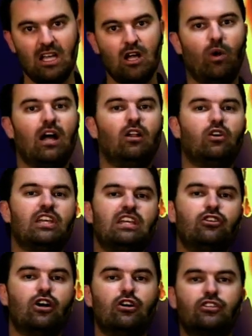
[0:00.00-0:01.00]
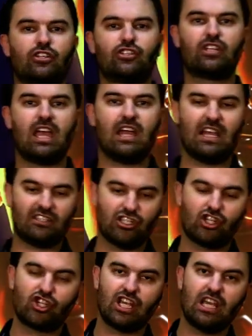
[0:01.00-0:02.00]
Well, he noticed, and as he
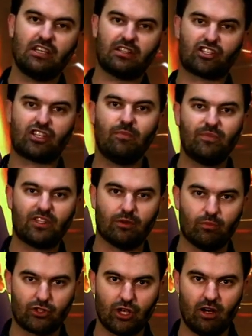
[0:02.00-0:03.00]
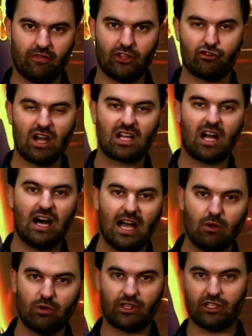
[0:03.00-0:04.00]
shared the symptoms of the drug
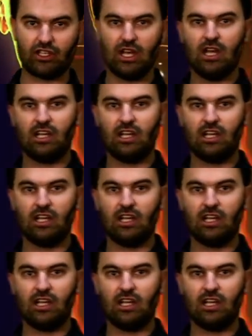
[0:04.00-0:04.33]
high with his,